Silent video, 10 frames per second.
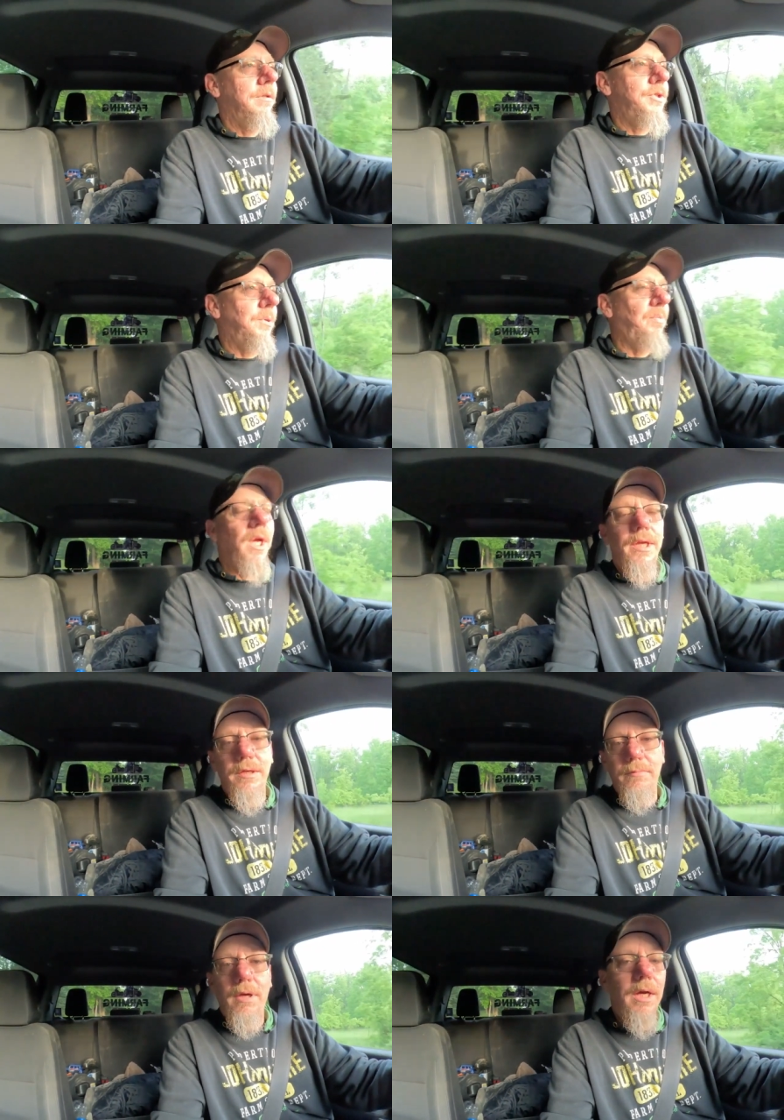She'll probably do
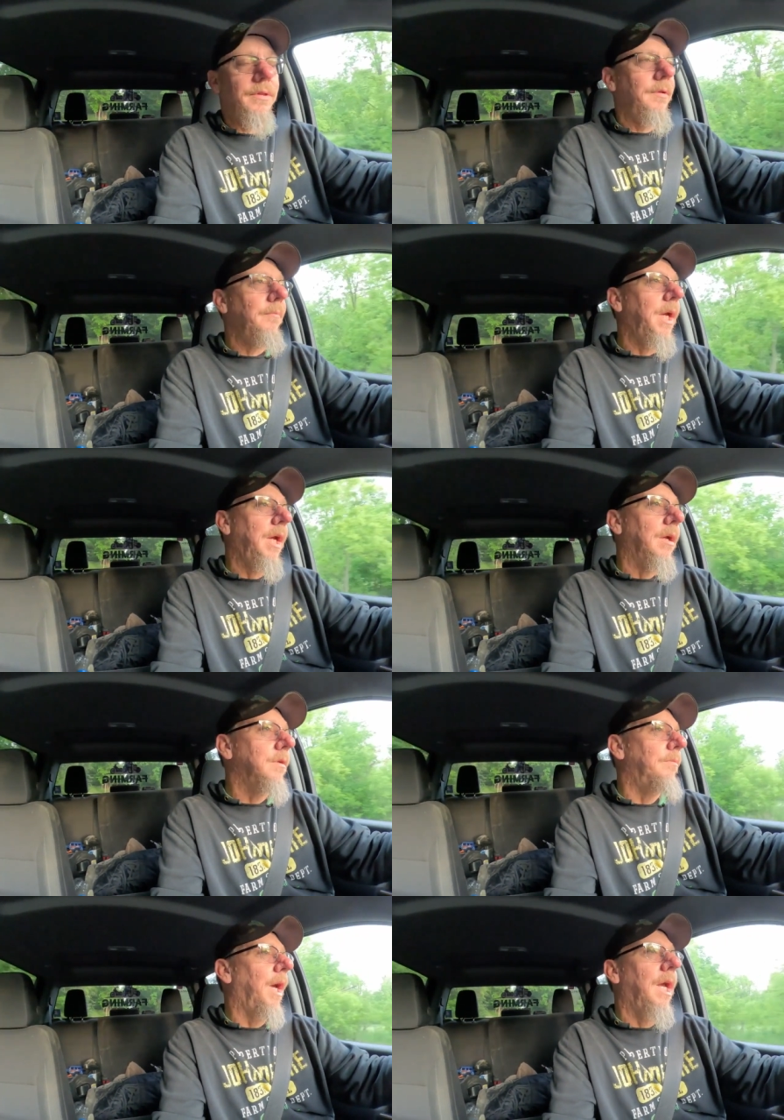better than me, to
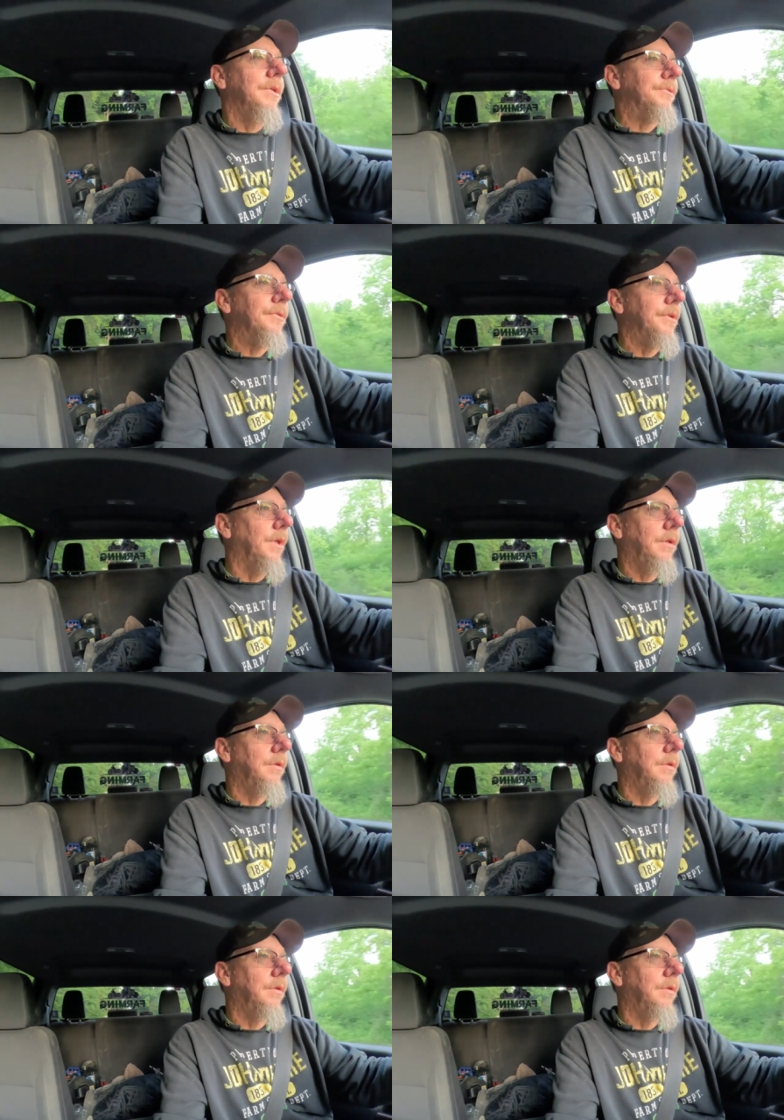be honest with you.